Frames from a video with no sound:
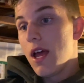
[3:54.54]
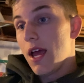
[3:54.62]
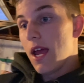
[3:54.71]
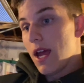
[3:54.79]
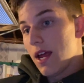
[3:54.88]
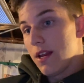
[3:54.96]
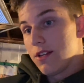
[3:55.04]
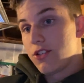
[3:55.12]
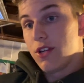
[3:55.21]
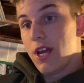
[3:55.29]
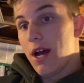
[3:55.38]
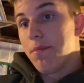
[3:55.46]
And
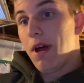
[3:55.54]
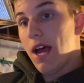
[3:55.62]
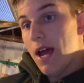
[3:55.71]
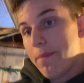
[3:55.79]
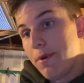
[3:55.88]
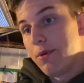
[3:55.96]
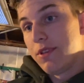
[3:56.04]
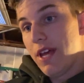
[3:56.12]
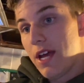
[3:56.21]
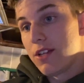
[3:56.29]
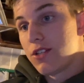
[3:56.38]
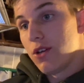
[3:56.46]
so, yeah, I'm not happy with
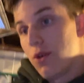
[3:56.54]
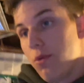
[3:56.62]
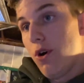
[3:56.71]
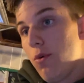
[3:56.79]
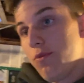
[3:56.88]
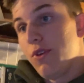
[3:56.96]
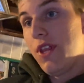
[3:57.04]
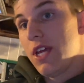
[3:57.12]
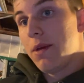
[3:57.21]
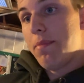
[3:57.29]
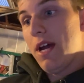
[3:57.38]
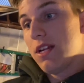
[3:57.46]
that. So hopefully they
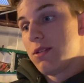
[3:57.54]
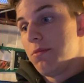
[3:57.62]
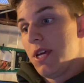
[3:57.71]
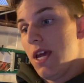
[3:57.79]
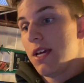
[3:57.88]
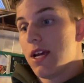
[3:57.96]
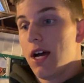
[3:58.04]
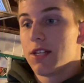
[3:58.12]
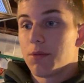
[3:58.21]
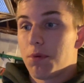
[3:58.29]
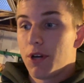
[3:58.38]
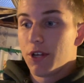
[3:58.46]
get back to me. Acon's
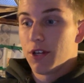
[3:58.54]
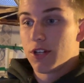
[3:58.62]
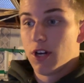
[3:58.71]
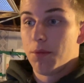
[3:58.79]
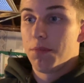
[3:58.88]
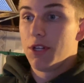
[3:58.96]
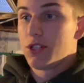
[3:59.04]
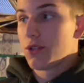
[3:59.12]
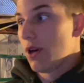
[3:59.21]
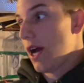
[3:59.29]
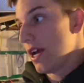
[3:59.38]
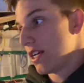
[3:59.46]
a pretty good company,
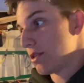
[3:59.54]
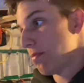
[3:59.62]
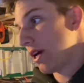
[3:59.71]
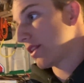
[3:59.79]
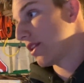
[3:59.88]
so I expect